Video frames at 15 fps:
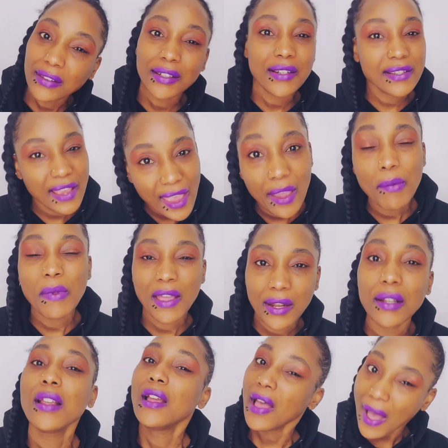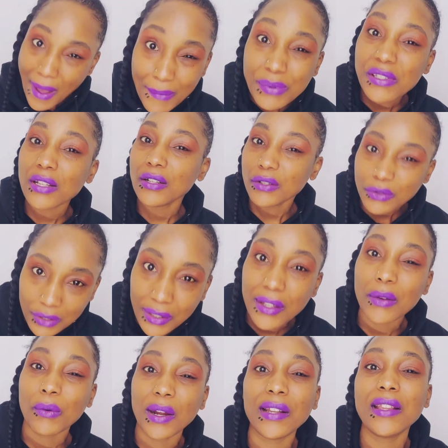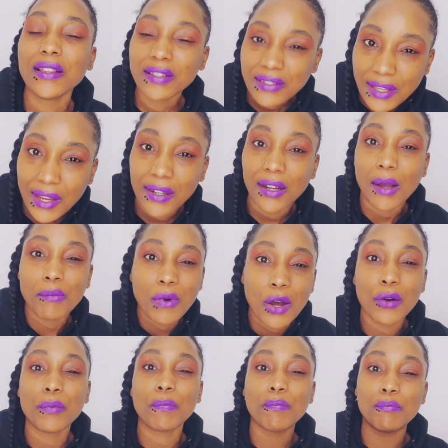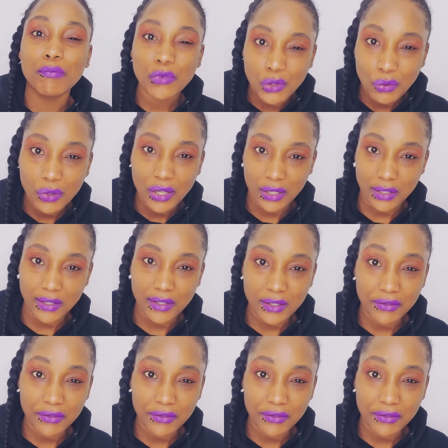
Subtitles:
Sabian, absolutely what he said about mucus,